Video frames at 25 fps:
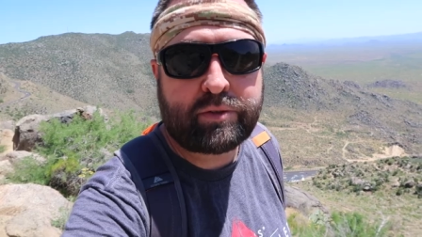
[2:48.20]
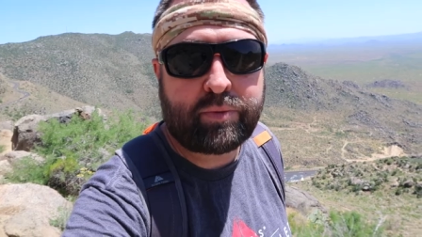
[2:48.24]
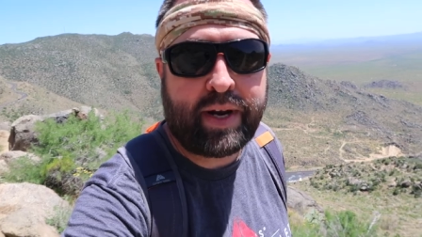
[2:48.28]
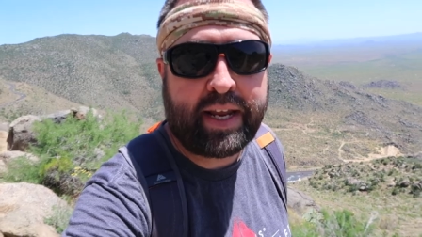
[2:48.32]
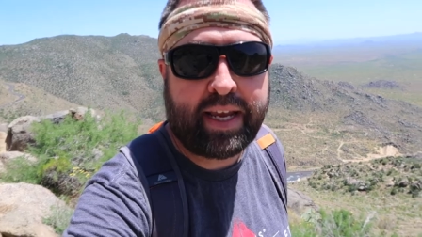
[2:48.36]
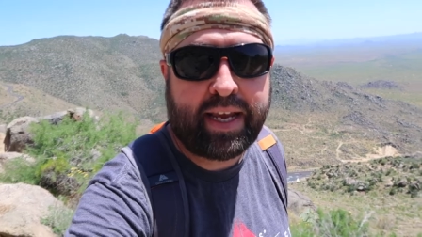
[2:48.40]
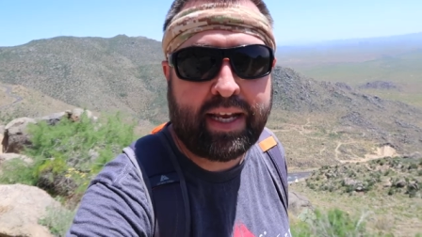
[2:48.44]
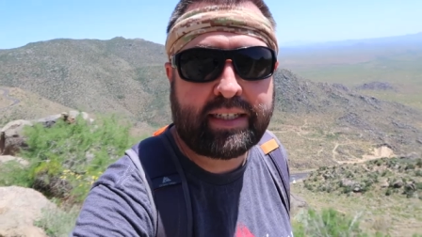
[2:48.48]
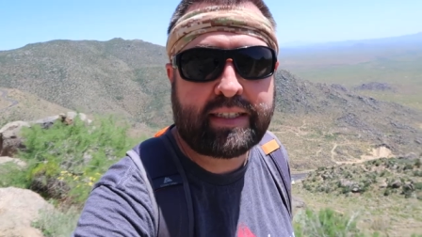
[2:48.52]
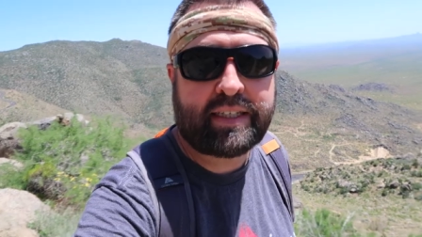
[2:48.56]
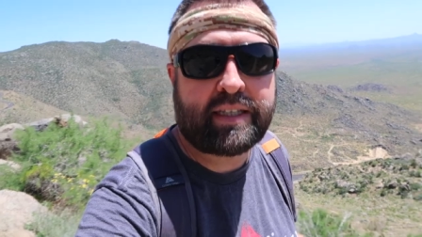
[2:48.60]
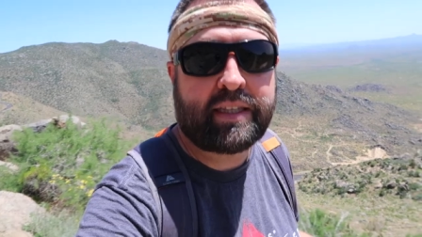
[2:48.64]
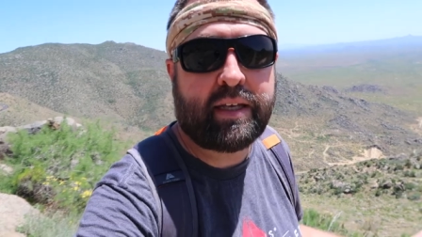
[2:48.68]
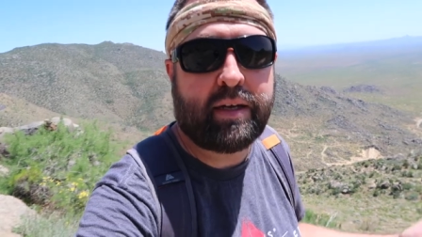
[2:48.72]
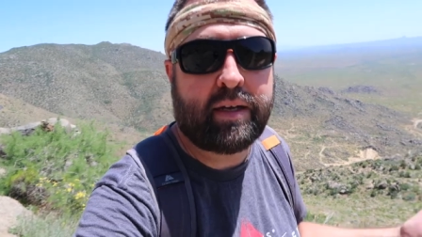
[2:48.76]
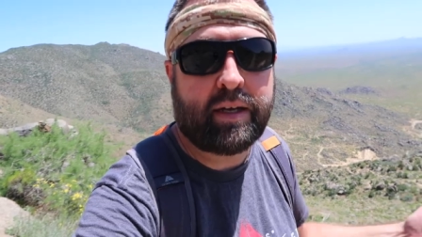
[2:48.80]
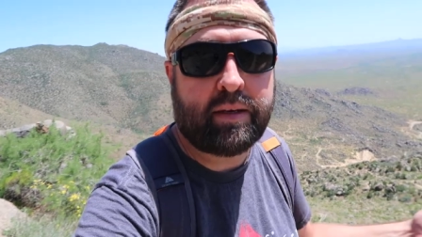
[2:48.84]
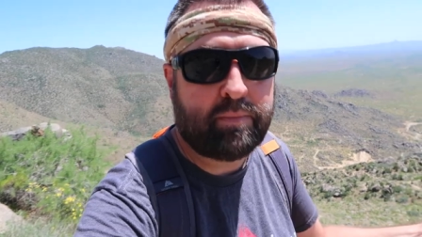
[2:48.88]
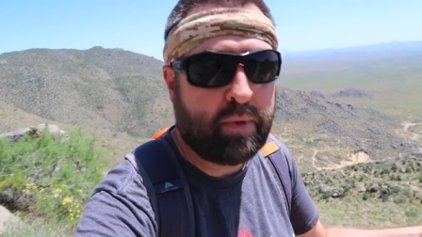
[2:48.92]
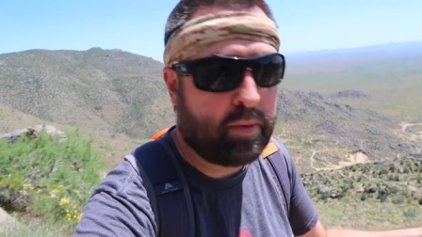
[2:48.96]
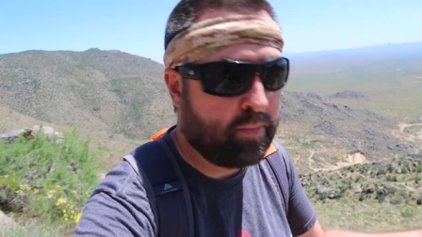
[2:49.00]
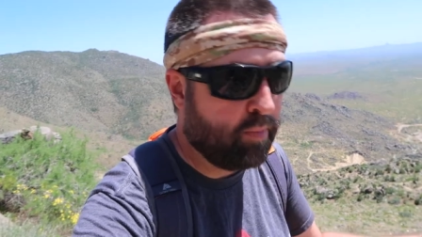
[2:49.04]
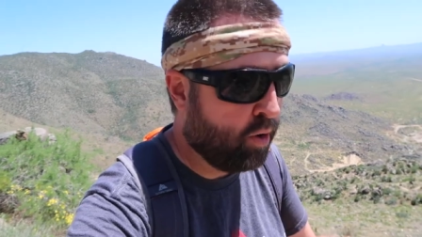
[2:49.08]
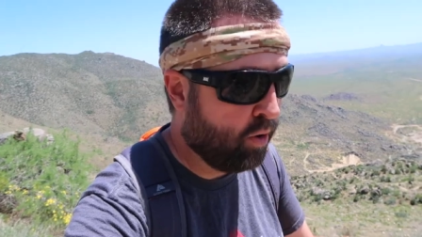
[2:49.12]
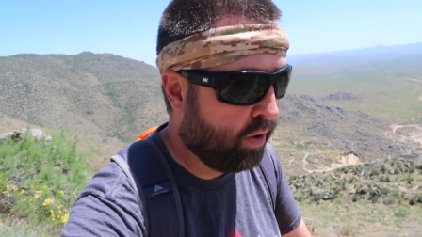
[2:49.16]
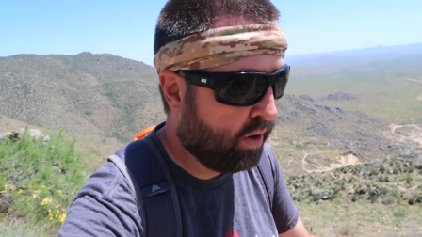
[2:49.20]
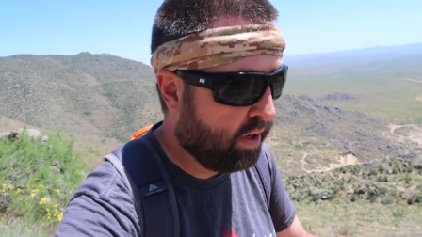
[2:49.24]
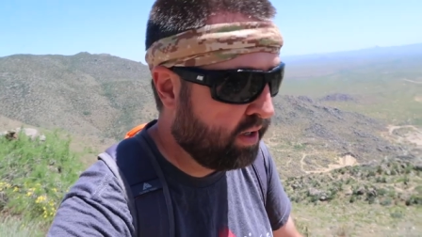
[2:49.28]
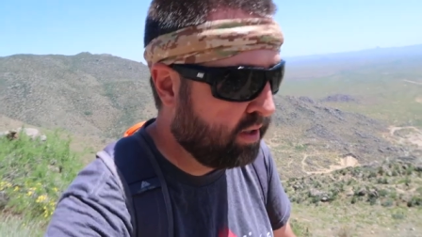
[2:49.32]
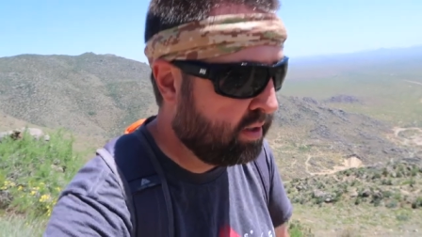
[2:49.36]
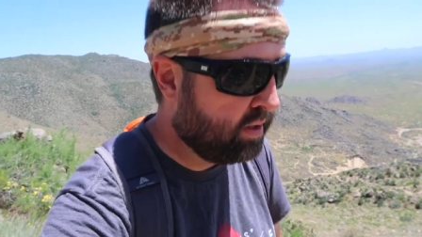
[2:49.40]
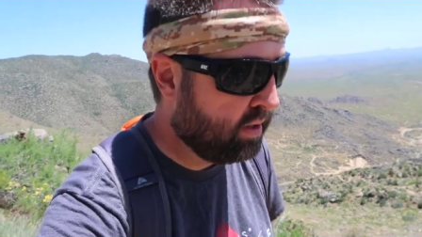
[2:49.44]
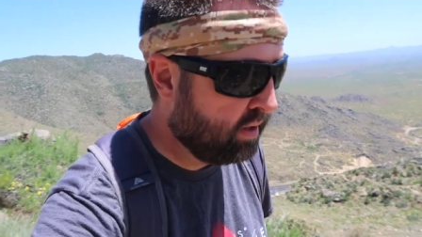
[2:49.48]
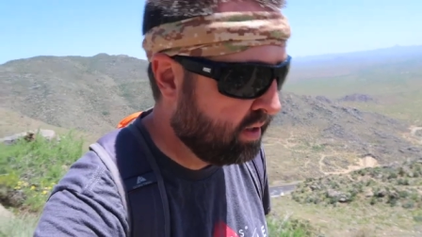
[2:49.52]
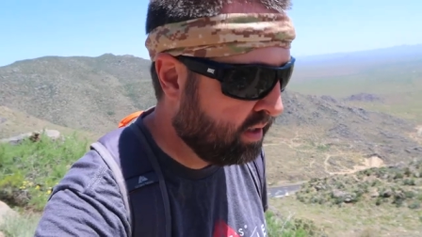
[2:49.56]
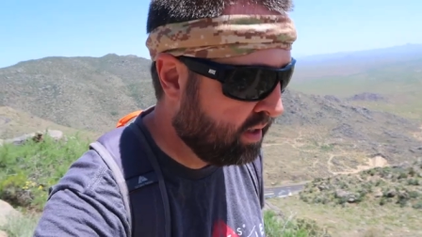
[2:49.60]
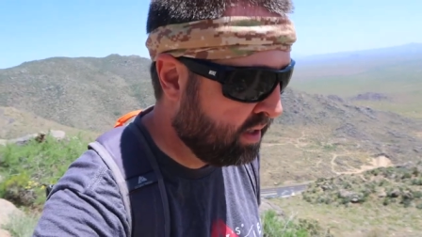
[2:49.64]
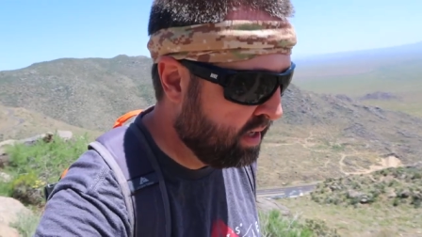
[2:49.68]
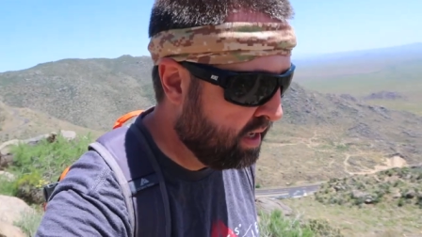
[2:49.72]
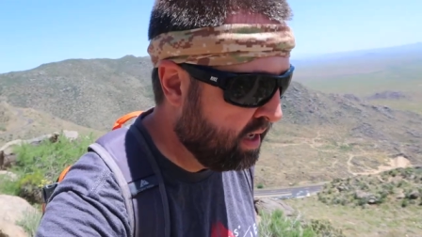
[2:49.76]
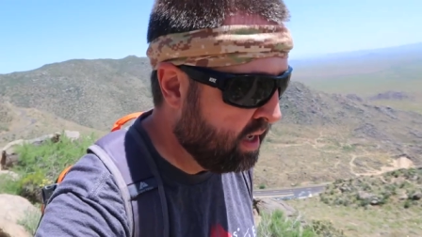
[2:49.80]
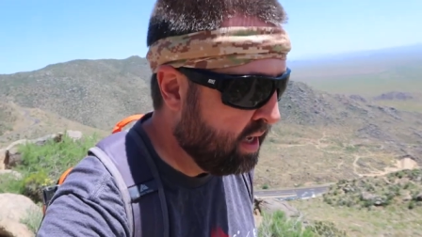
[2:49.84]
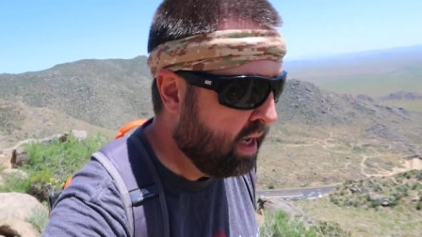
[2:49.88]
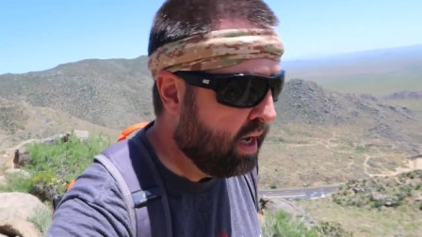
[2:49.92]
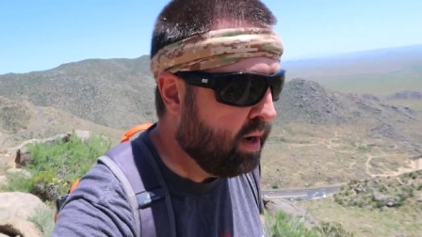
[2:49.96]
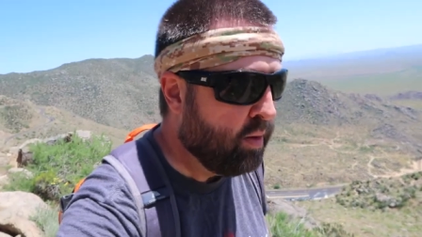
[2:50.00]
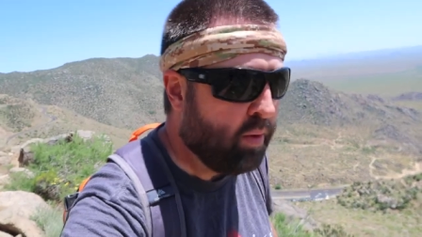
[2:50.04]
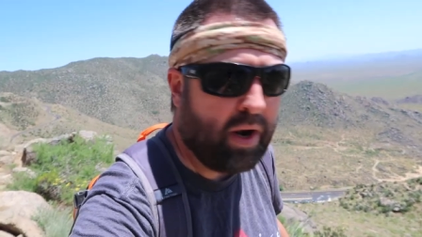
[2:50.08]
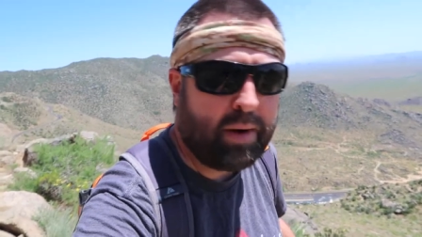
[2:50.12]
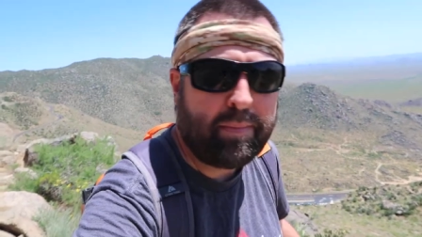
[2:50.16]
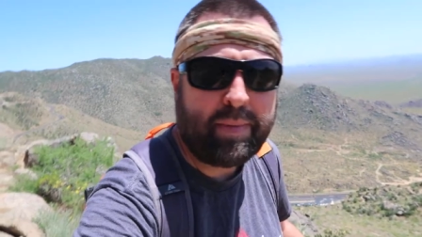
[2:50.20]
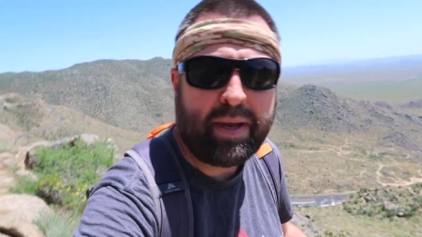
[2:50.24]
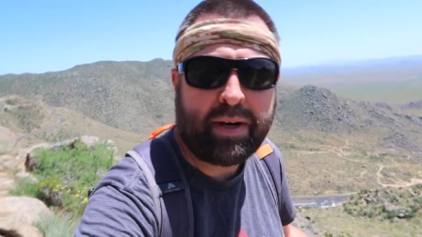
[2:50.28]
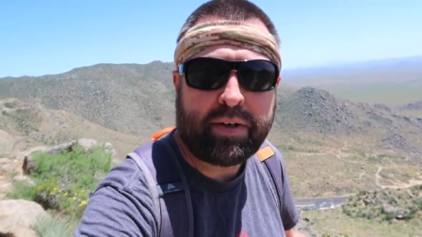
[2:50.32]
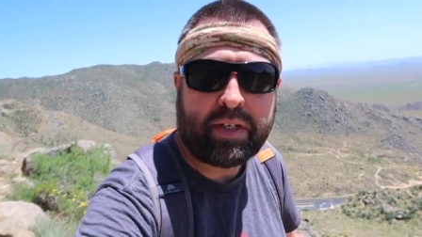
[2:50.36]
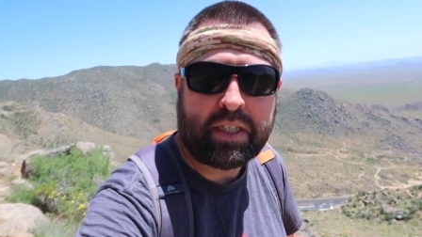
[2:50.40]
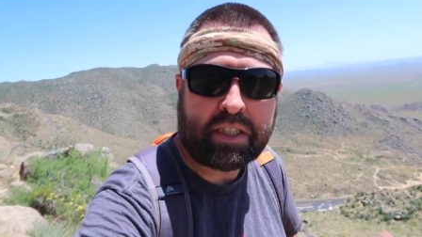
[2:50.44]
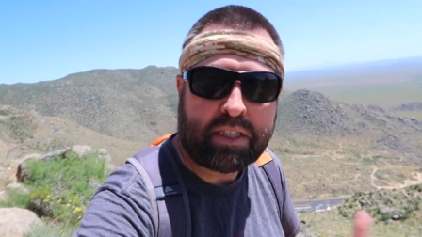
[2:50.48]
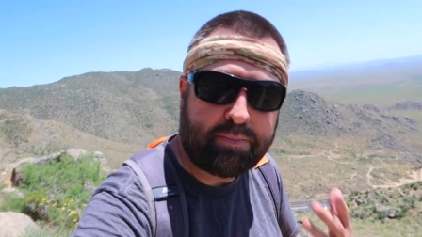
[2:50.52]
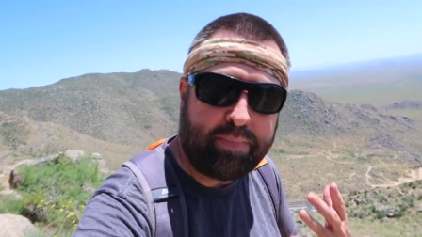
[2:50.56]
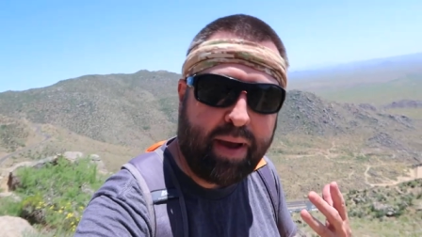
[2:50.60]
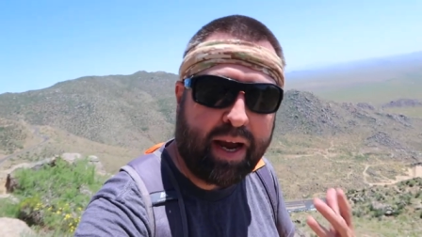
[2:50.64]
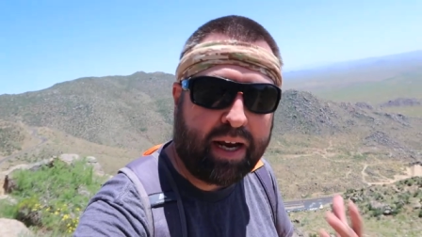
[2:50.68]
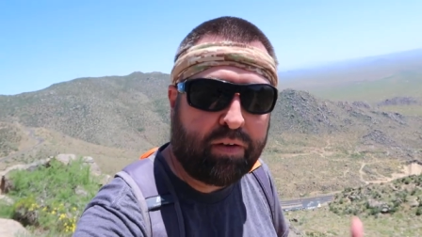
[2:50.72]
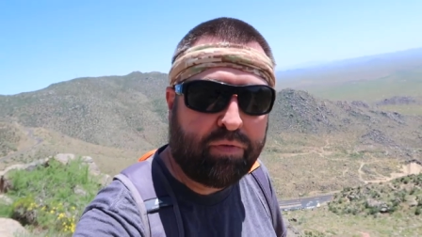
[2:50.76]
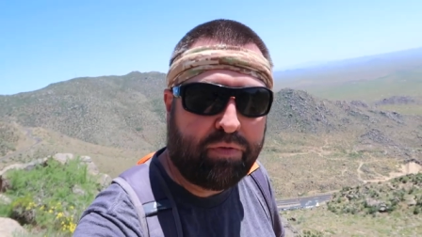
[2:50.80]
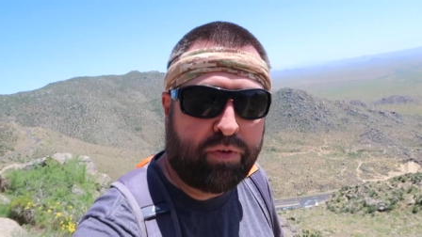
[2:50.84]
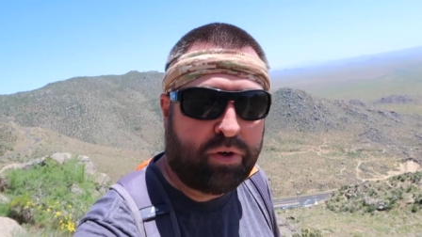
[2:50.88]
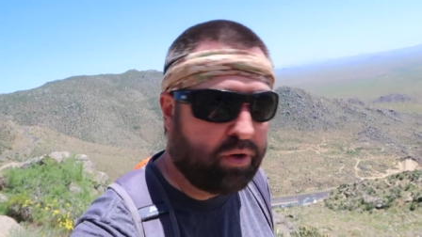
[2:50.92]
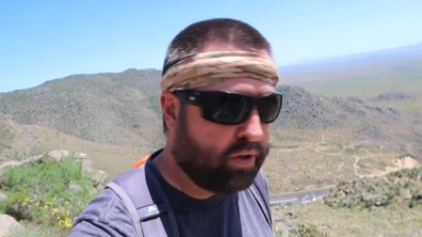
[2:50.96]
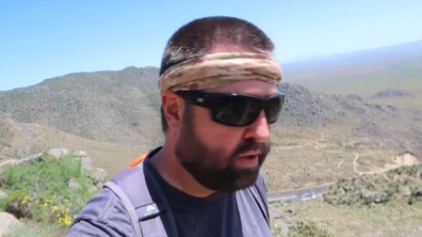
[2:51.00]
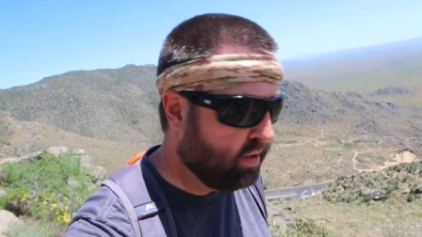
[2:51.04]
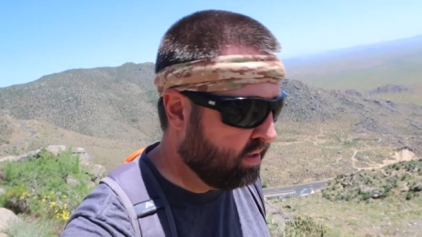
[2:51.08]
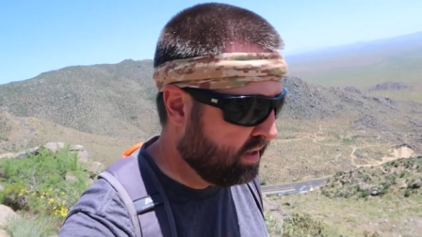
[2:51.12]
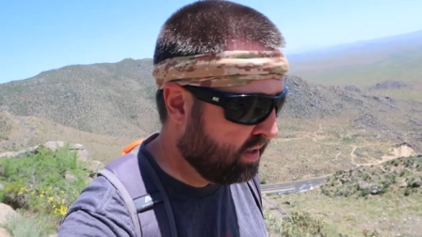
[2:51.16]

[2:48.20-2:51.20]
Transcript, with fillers: is when I get to the memorial, I want to be respectful.